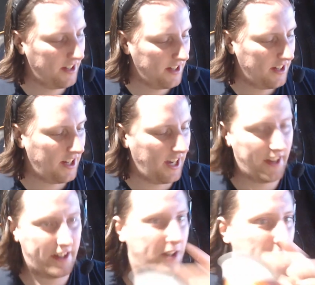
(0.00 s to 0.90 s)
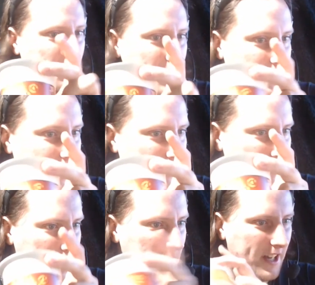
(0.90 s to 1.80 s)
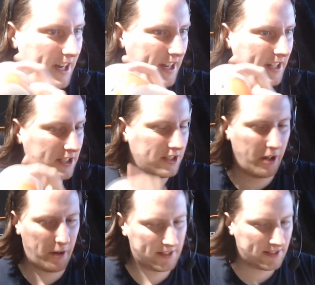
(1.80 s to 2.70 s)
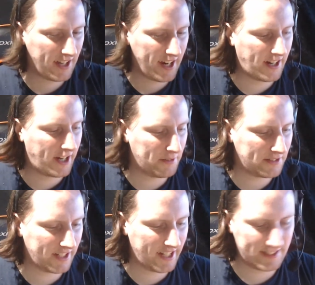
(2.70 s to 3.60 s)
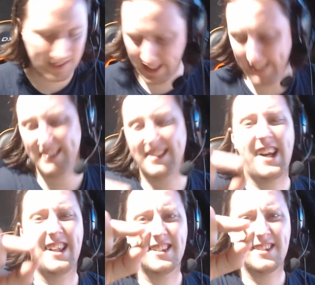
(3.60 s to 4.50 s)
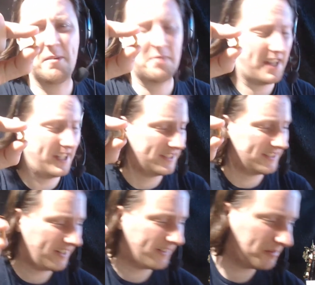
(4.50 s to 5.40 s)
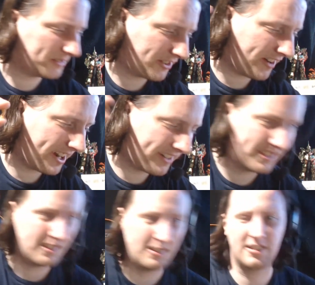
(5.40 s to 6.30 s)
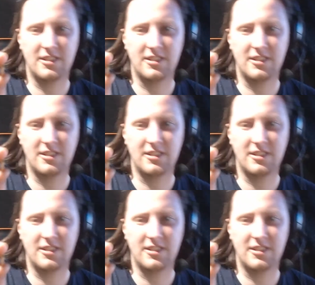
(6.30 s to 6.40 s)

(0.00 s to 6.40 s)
And I could open this up, and I could show you inside, and you would see it's exactly the same thing. It's just horrible, dry, crunchy noodle.